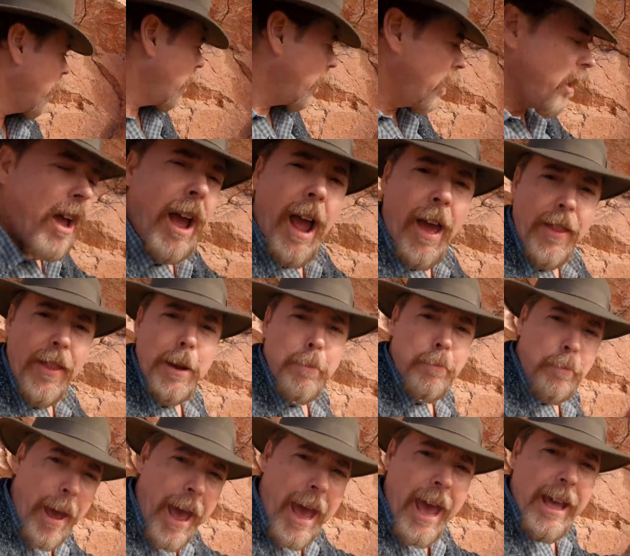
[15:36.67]
and then
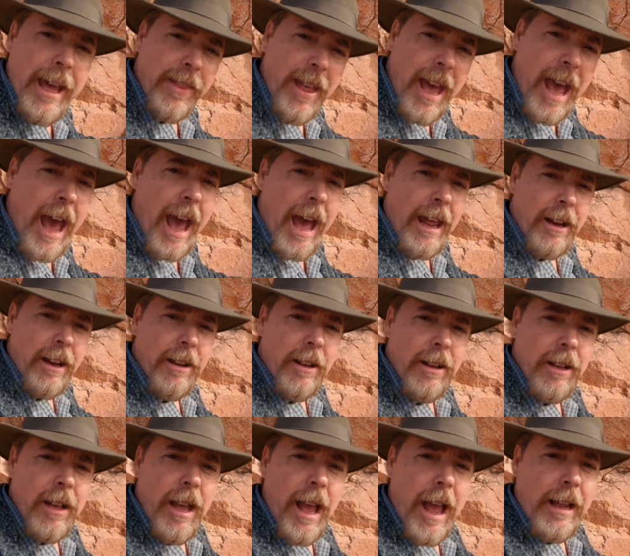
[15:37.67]
pan that
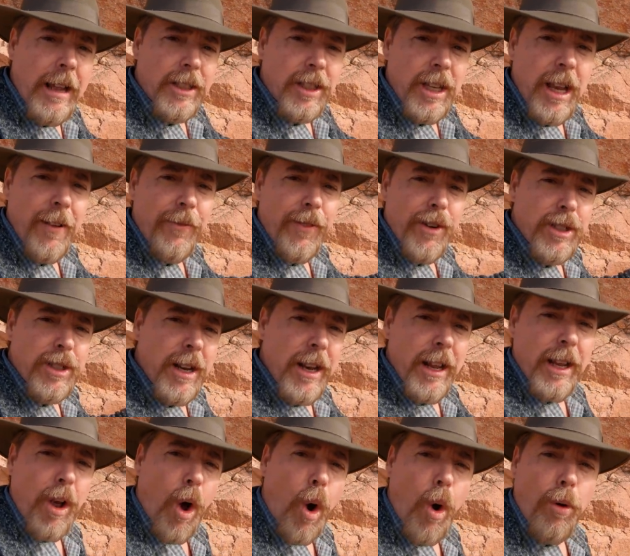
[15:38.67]
and see if there's any
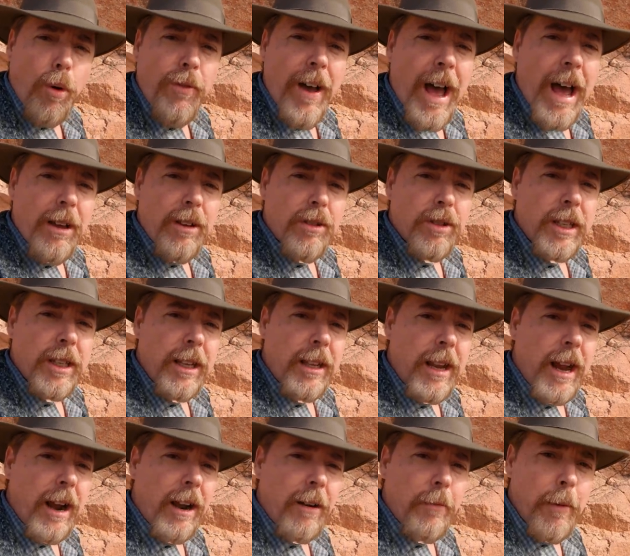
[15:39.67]
gold values in
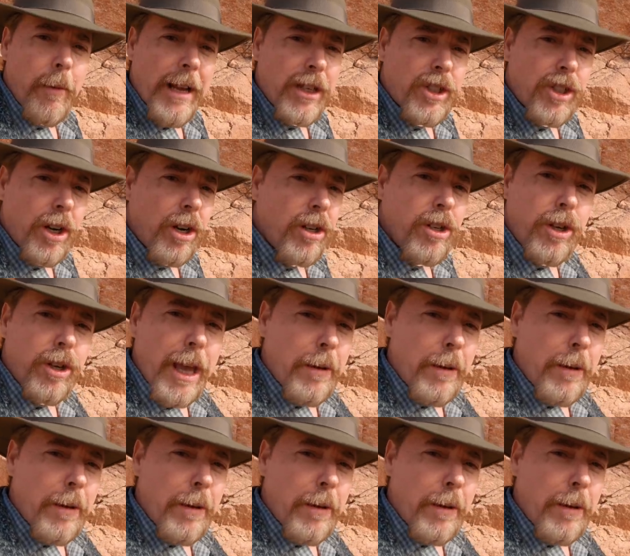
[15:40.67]
there. Make sure you keep them